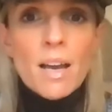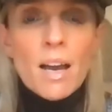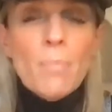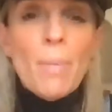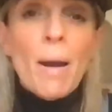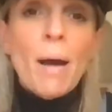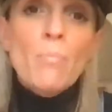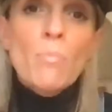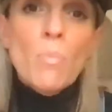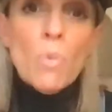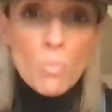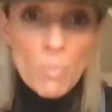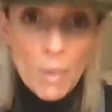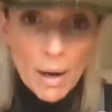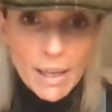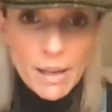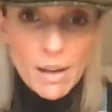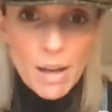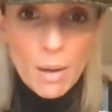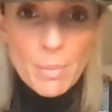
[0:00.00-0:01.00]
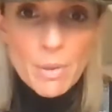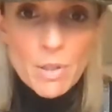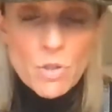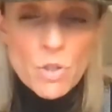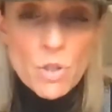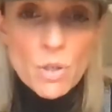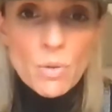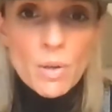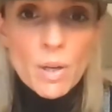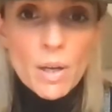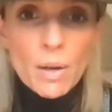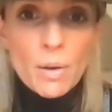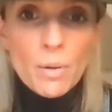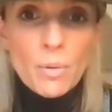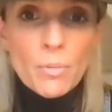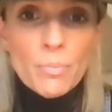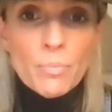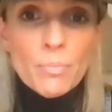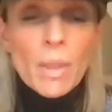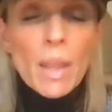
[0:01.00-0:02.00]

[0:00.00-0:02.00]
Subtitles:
about more money coming to you.